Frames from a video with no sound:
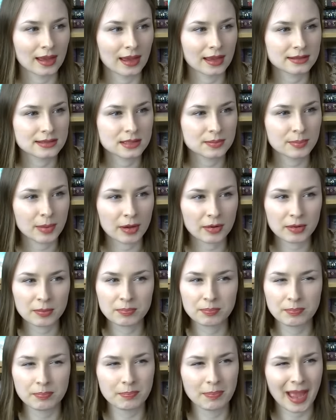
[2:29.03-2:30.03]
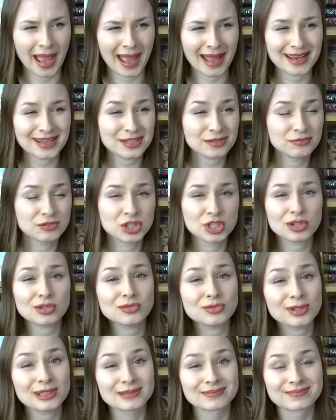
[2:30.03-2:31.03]
It's about a band of
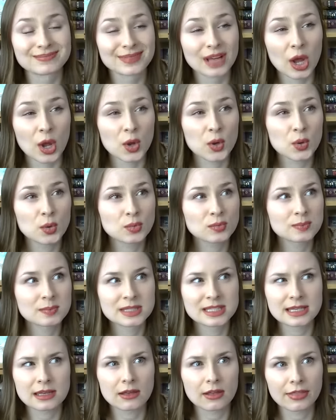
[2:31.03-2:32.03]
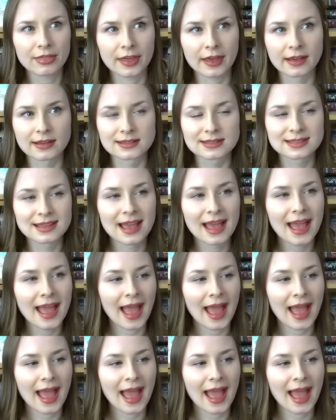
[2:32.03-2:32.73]
children who steal things,